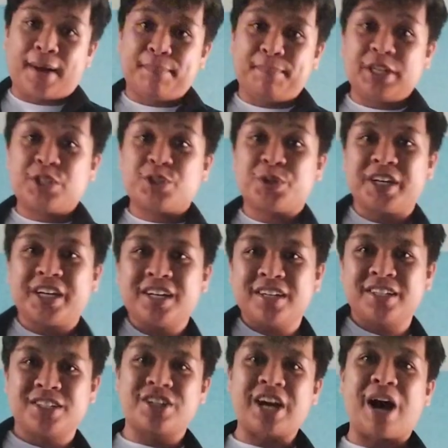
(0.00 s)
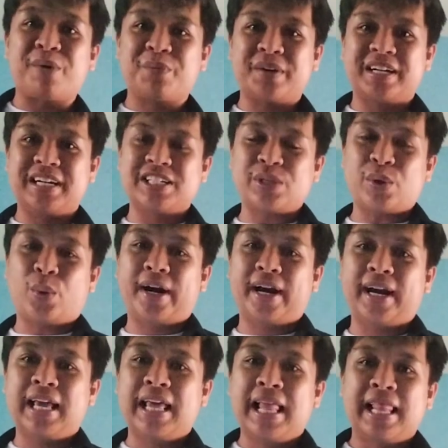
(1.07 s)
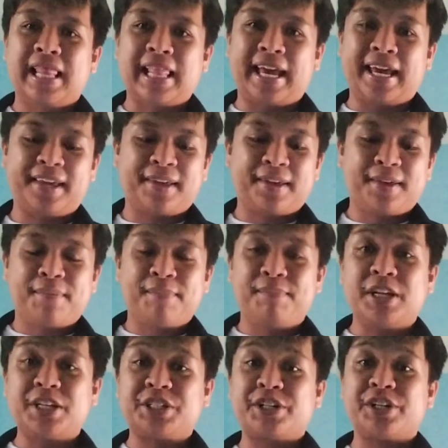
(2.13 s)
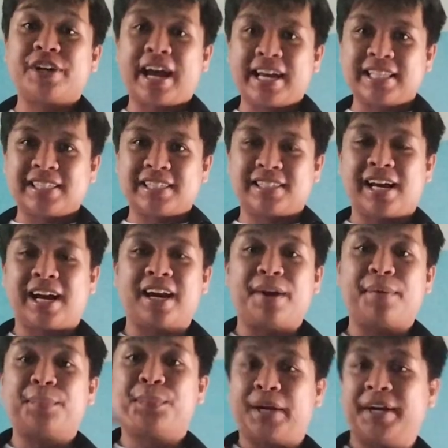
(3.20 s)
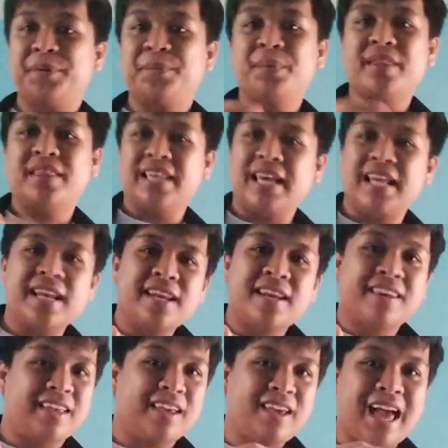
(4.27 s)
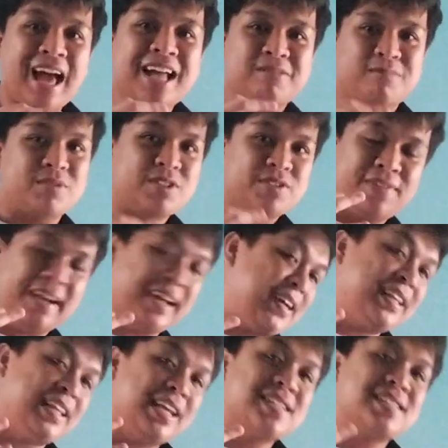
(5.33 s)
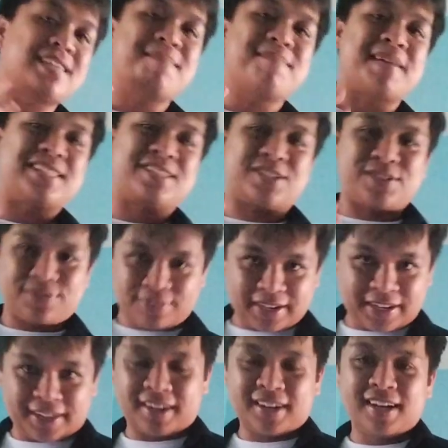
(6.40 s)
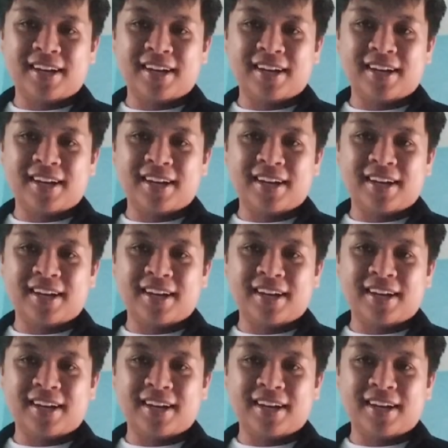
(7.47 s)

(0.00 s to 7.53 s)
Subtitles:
meteor showers, or like meteorites na burn within the atmosphere. There is a mesosphere.